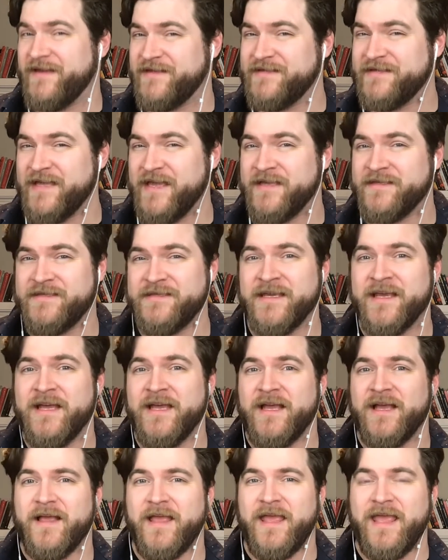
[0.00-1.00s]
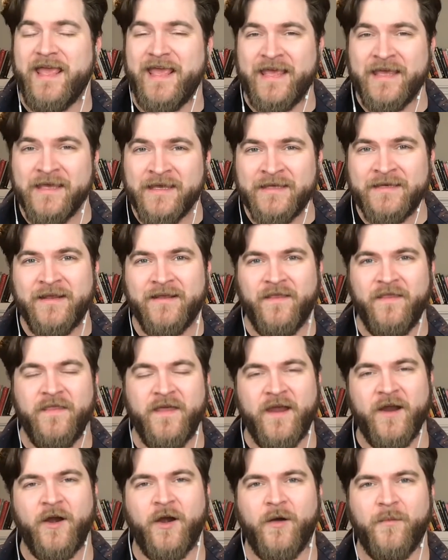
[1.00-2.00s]
sense, in
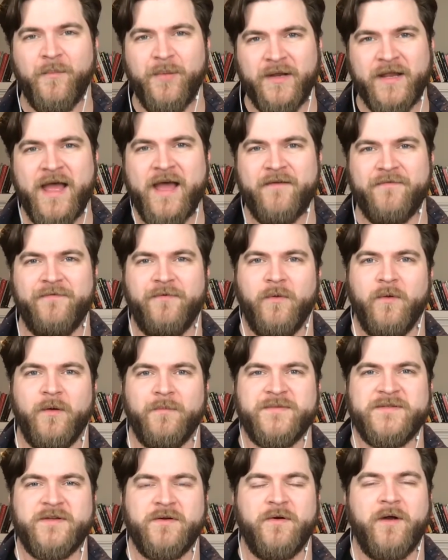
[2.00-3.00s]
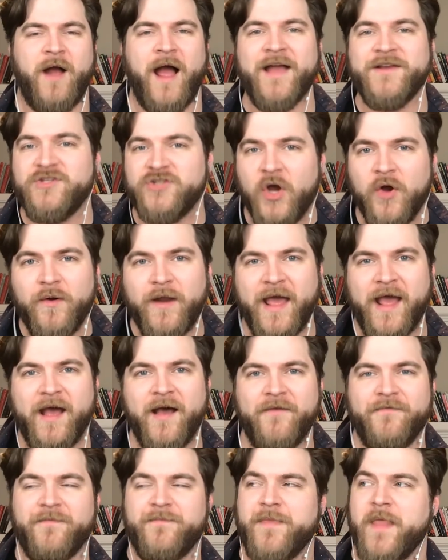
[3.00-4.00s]
their platform. So I don't
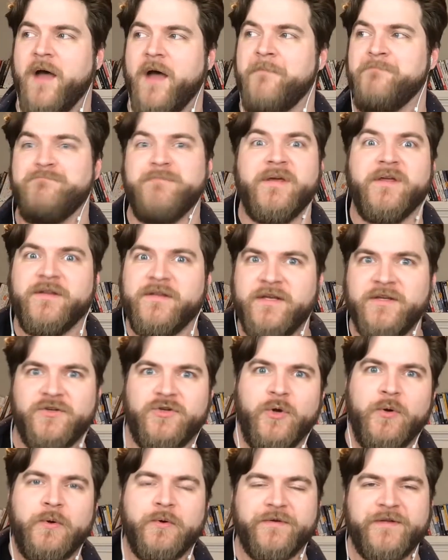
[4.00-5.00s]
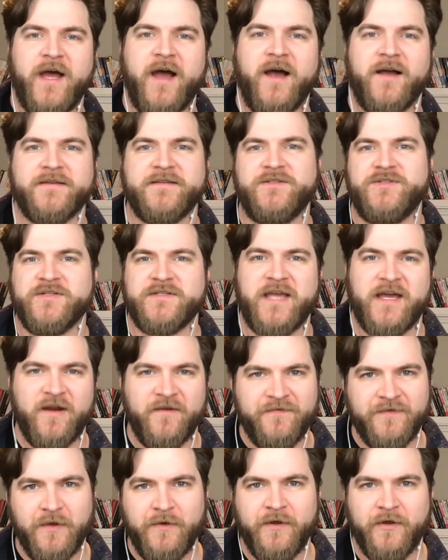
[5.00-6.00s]
have a million Google Docs just kind
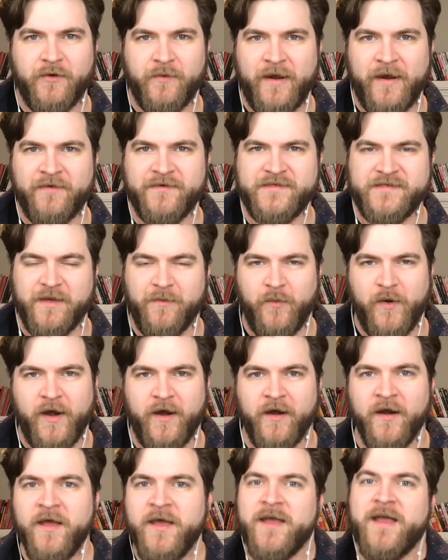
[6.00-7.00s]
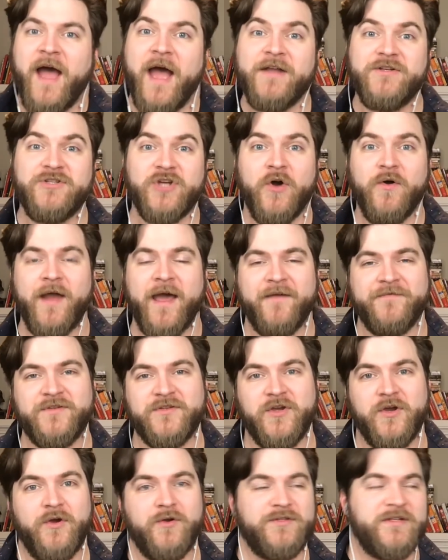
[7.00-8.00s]
of floating around somewhere. I don't have
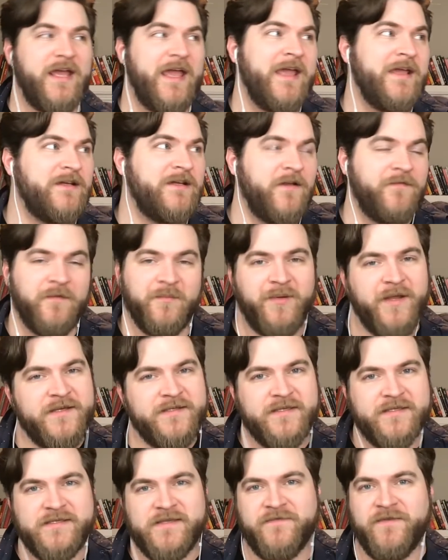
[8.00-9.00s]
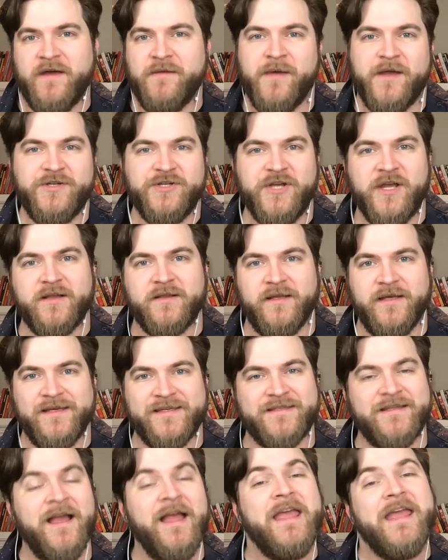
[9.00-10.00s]
to go to 8 different places to find my
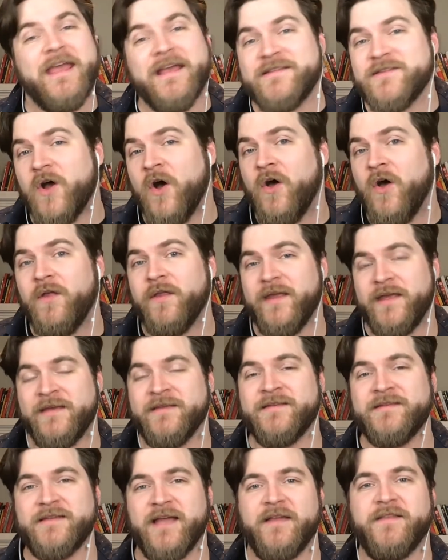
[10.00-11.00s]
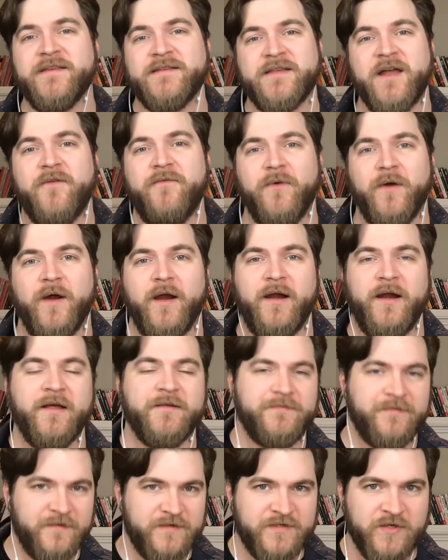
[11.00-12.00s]
checklist. It's all inside the software.
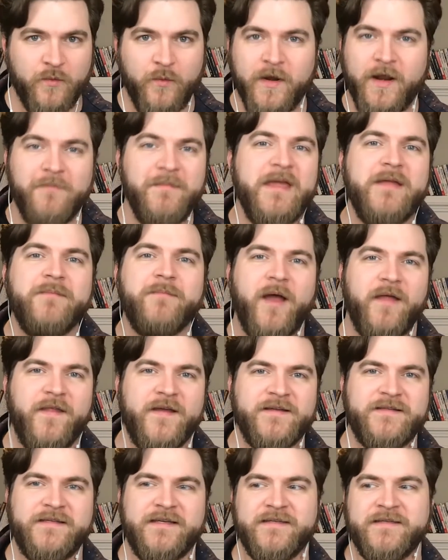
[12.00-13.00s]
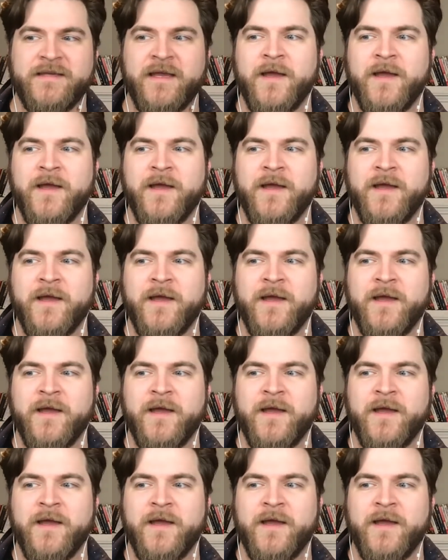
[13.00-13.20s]
So what I mean by this is,